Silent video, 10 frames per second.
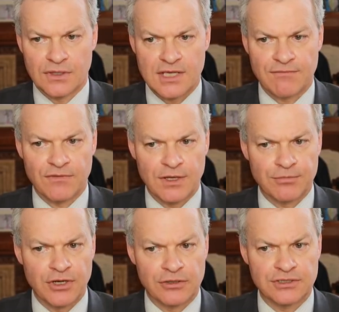Definitely a
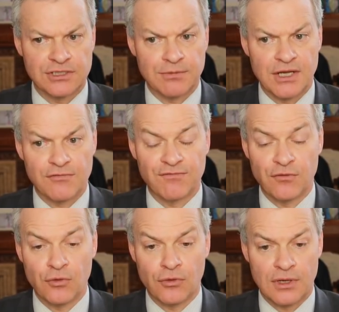priority to play off
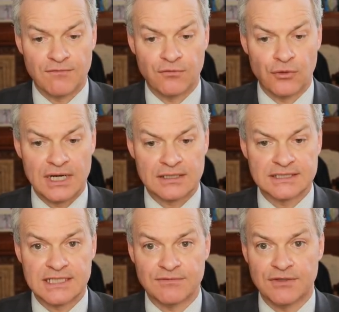four out of the
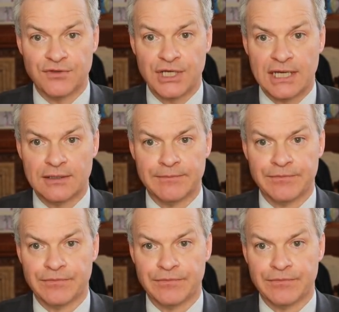7 if you can.